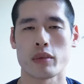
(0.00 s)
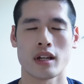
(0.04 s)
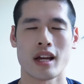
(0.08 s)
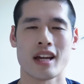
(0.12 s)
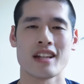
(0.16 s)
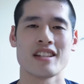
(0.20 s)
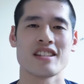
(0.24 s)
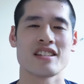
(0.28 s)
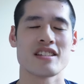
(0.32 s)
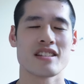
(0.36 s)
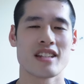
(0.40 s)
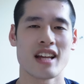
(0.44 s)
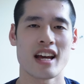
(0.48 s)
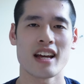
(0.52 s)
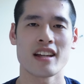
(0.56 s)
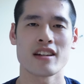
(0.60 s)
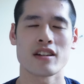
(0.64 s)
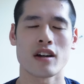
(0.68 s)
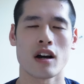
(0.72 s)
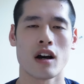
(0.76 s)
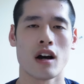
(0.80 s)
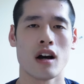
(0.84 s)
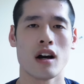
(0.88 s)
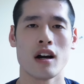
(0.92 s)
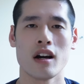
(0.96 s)

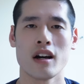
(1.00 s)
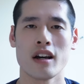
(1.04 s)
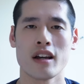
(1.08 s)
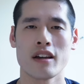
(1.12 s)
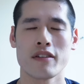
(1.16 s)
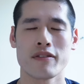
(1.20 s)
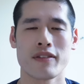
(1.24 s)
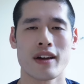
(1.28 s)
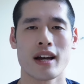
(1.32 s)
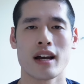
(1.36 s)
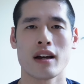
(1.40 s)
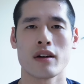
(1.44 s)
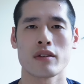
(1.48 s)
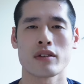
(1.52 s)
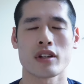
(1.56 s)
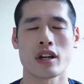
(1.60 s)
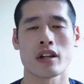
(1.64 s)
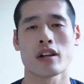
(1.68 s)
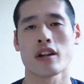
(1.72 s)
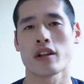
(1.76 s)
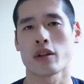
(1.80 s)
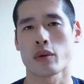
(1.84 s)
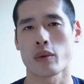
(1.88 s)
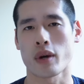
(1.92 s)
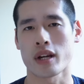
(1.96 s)
Instead, I found
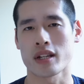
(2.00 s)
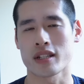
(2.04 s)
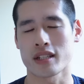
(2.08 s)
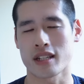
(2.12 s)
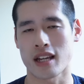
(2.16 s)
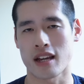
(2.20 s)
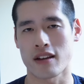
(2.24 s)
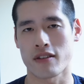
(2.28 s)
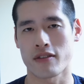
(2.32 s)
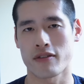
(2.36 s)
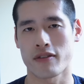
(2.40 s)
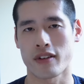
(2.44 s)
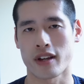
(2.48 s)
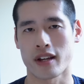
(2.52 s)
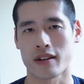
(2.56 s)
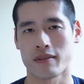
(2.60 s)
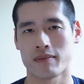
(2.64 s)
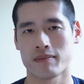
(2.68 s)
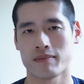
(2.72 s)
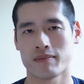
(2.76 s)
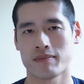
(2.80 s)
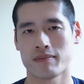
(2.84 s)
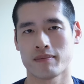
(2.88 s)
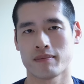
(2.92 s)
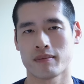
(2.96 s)
another way to get fit.
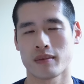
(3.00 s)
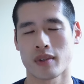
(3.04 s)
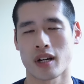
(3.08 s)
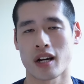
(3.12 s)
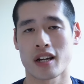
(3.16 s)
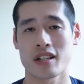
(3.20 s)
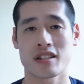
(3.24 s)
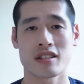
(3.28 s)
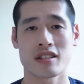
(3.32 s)
I